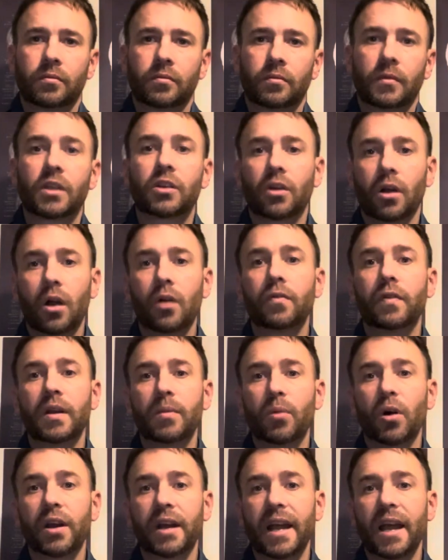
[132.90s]
So hopefully
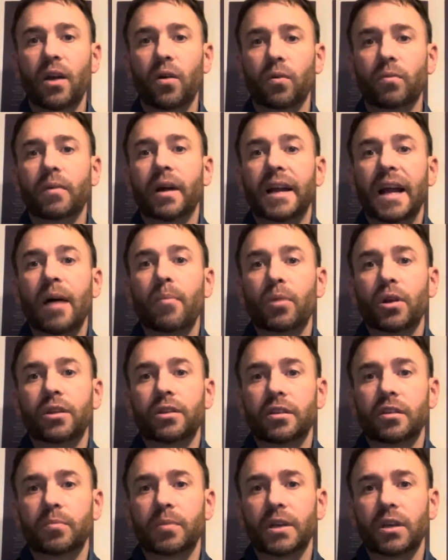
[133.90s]
by now an ambulance
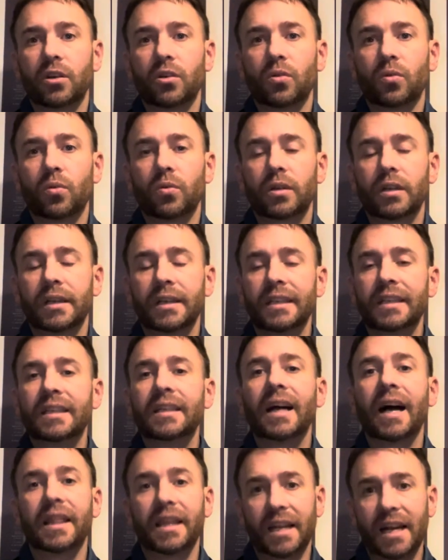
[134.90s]
has been called
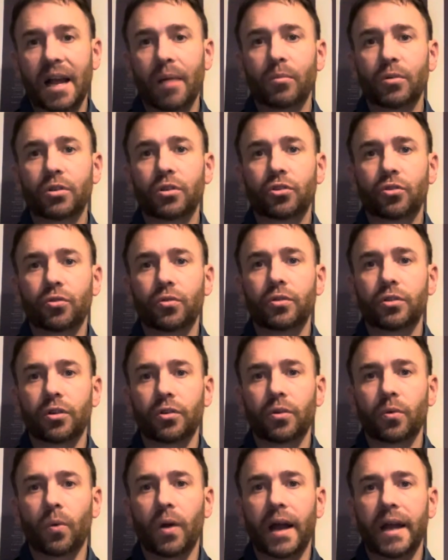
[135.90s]
and the ambulance crew is on
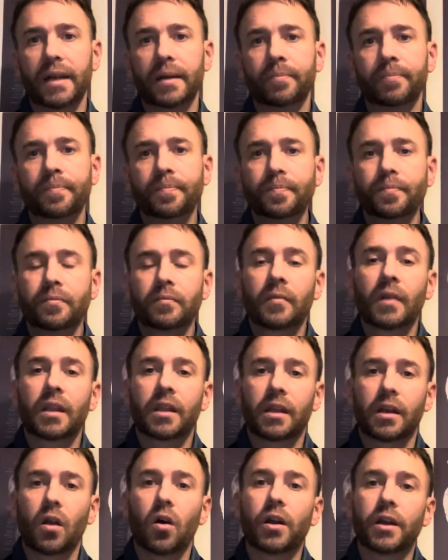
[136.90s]
the way. The
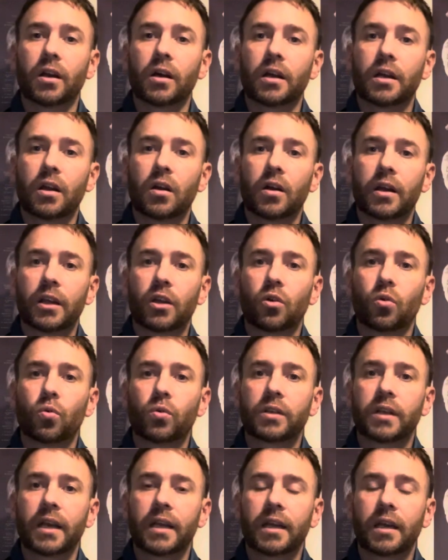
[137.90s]
999 call
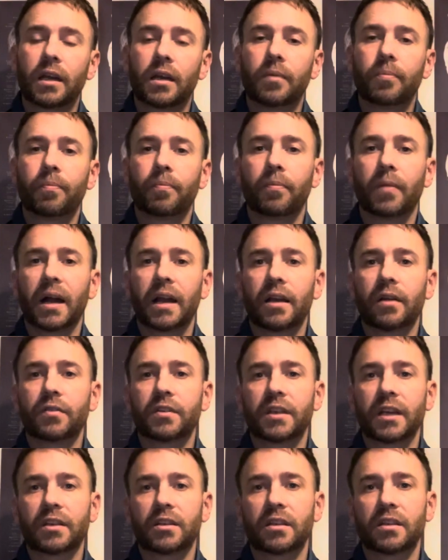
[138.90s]
taker may have
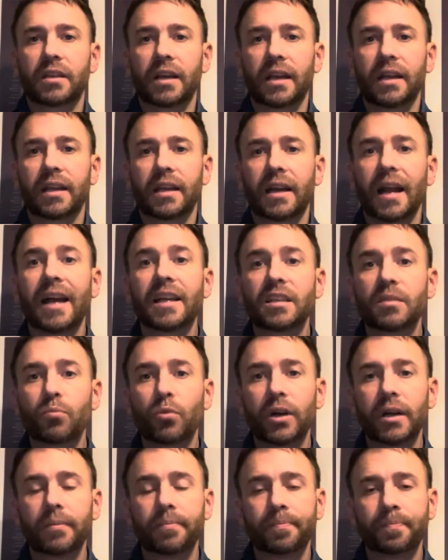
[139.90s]
said to take an
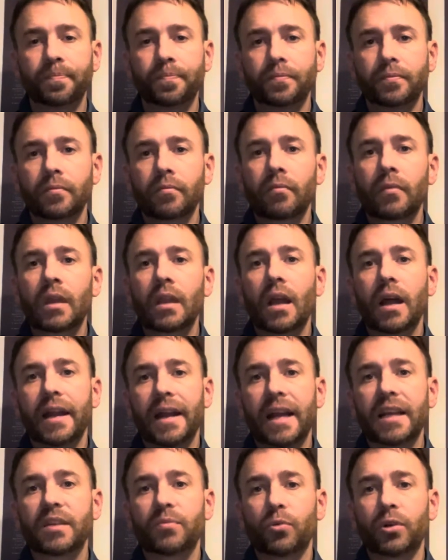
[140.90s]
aspirin. An
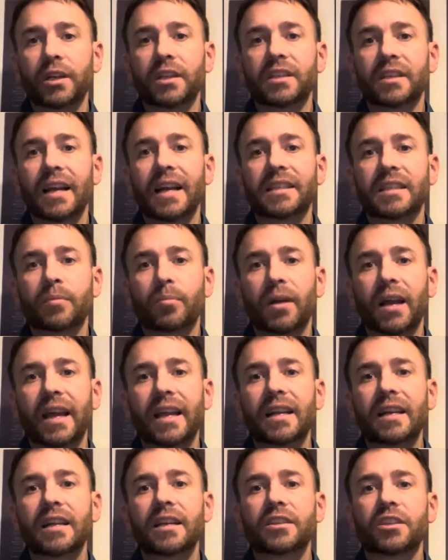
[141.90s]
aspirin is an
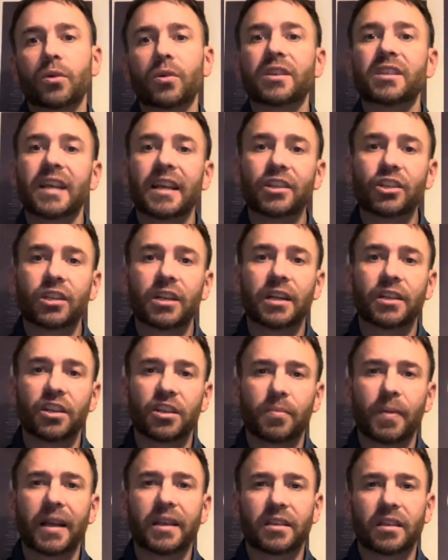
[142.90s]
antiplatelet, so essentially it just
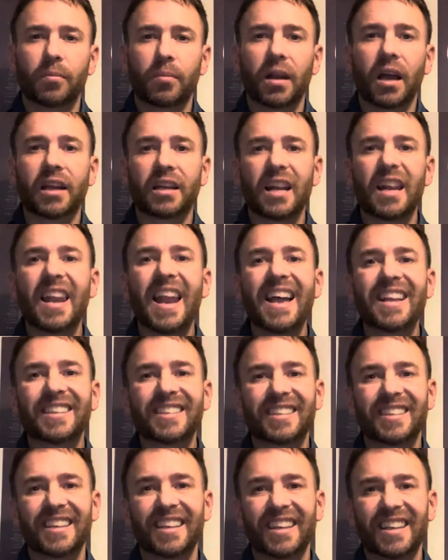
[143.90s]
makes the blood less
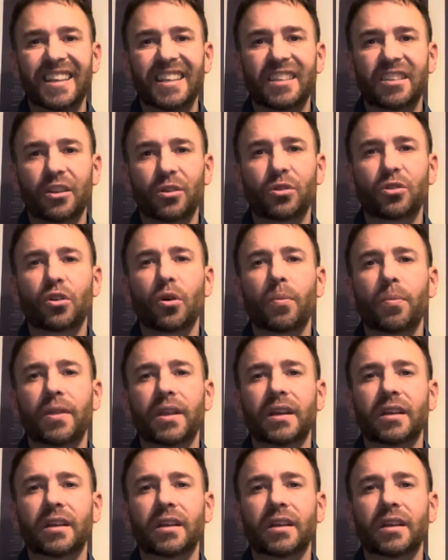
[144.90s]
sticky, so stops